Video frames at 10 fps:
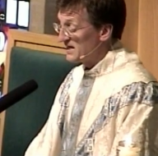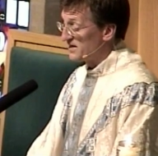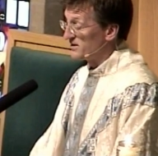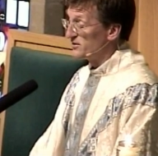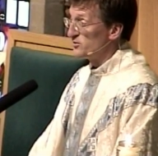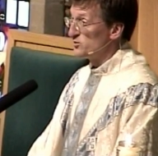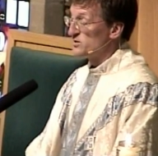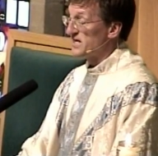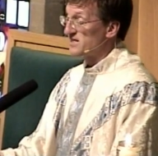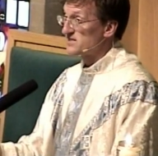And in the New
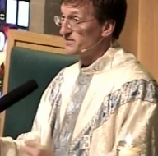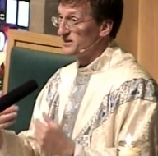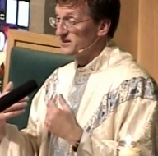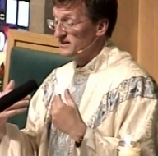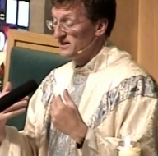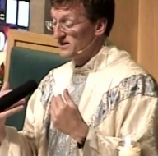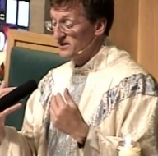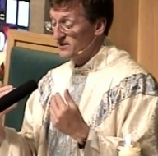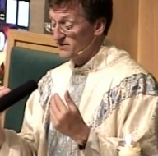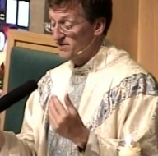Testament,
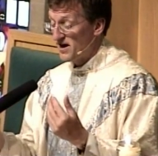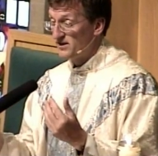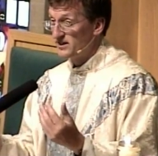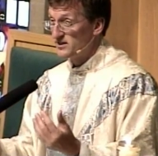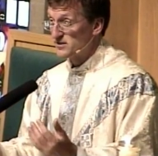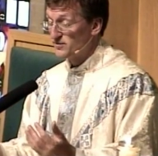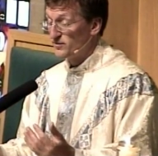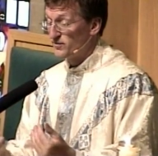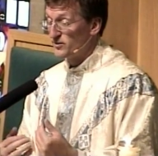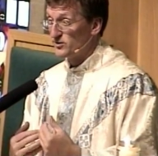it finally is
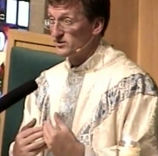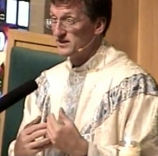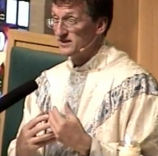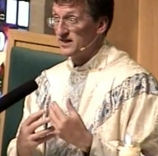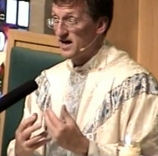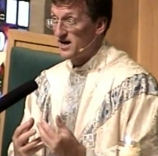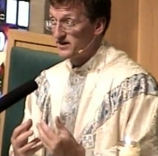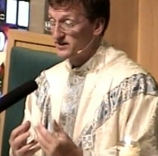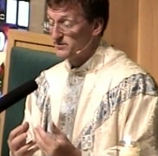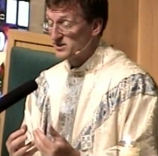fulfilled.
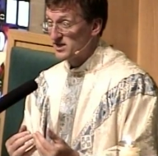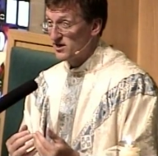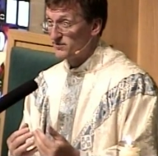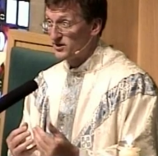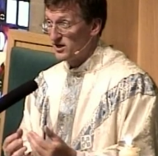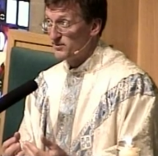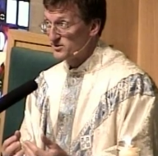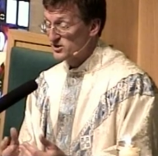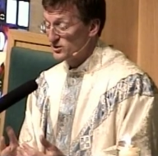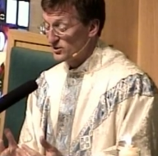God himself
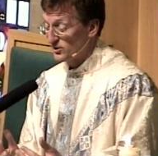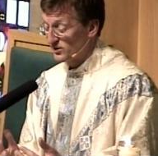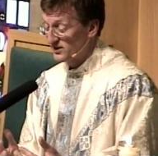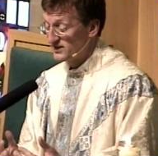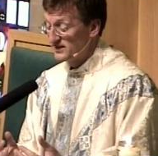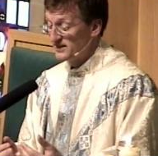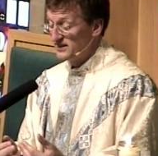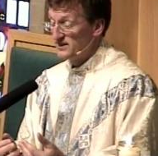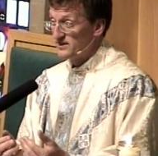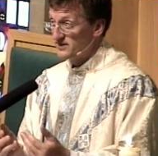comes to earth
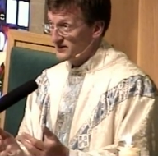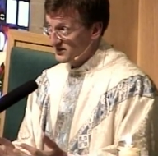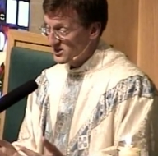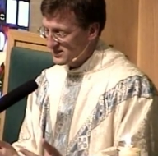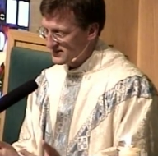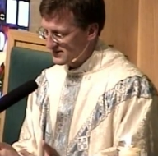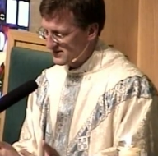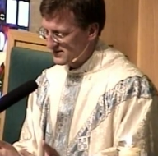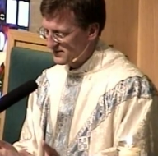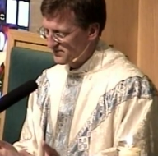in
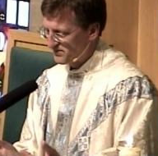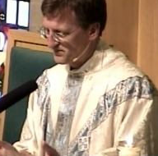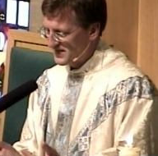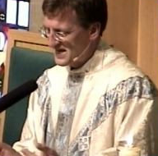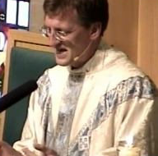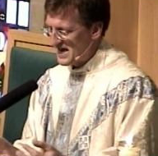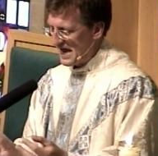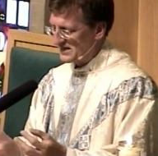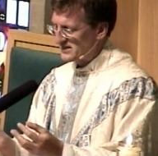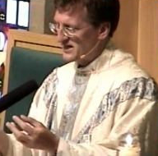Jesus
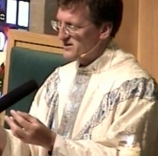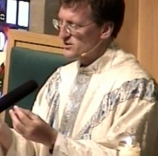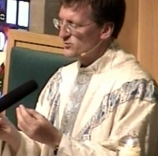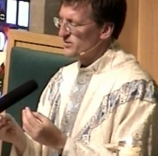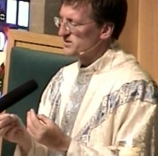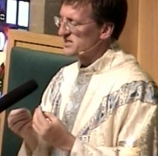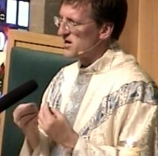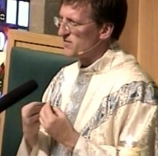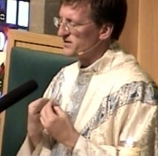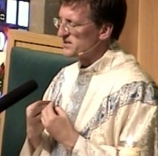and takes to
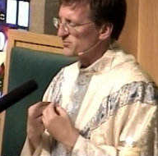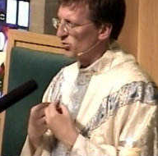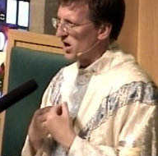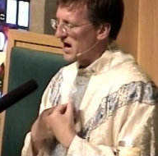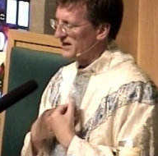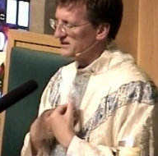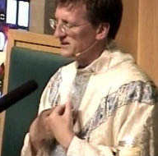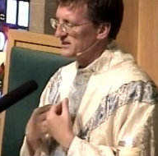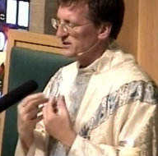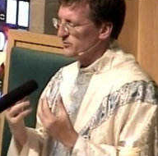himself his bride,
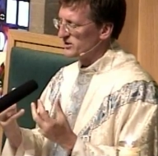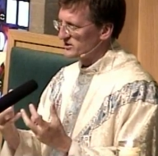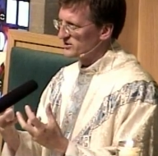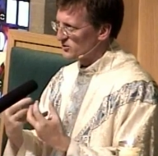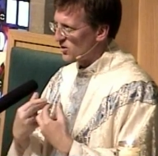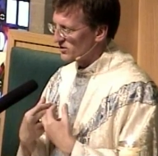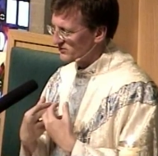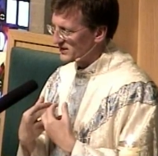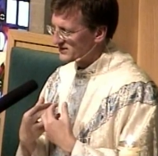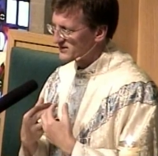which is all
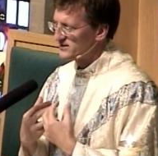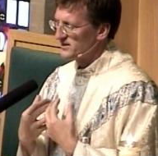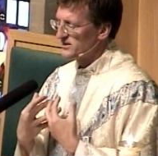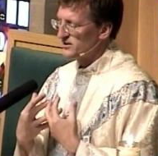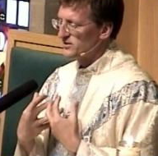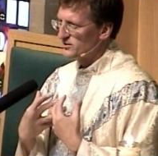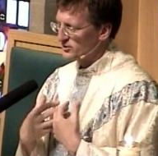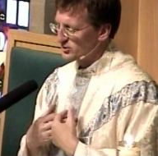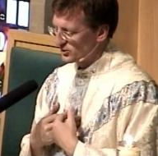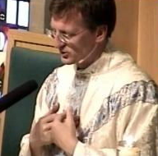of us,
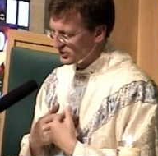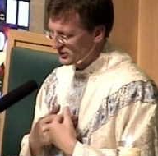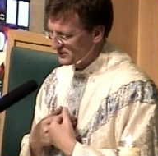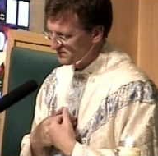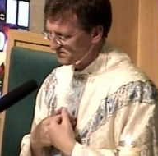the church.